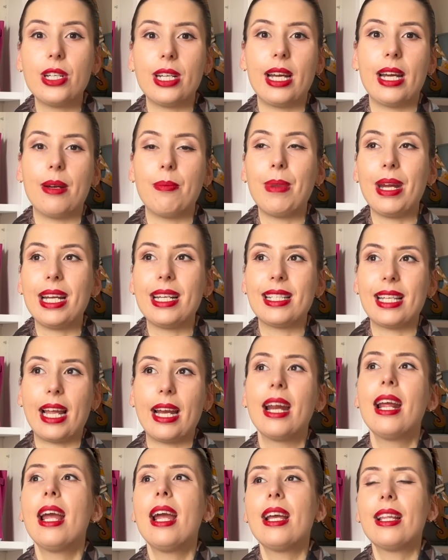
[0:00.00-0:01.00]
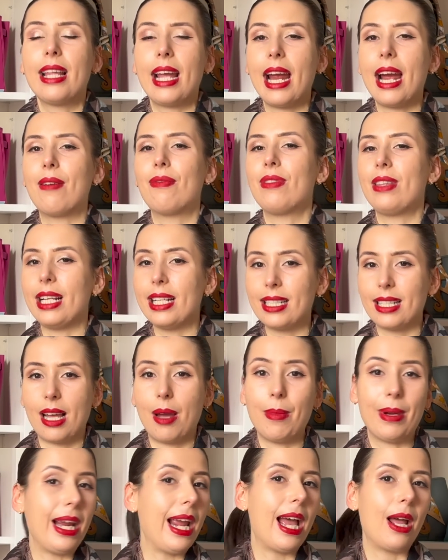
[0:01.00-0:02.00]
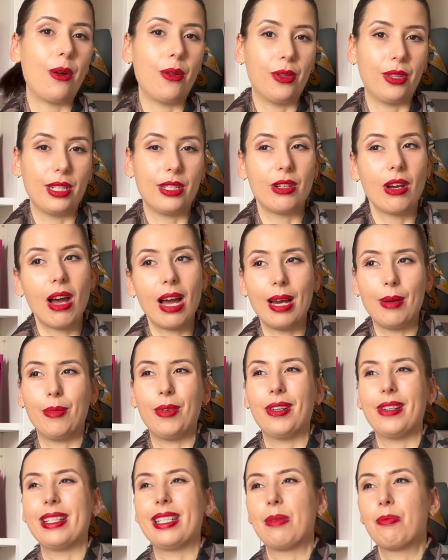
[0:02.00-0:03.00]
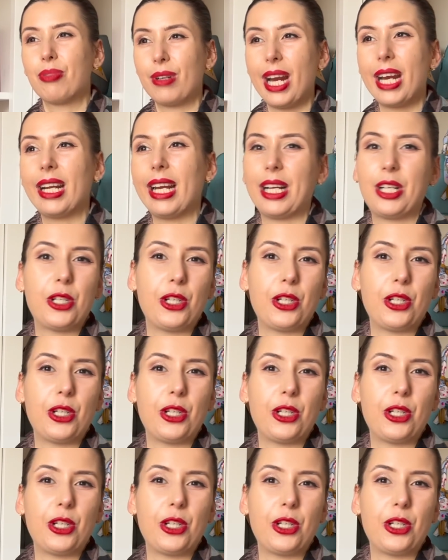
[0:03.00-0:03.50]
and it means that they have things coming out all the time, whereas a brand like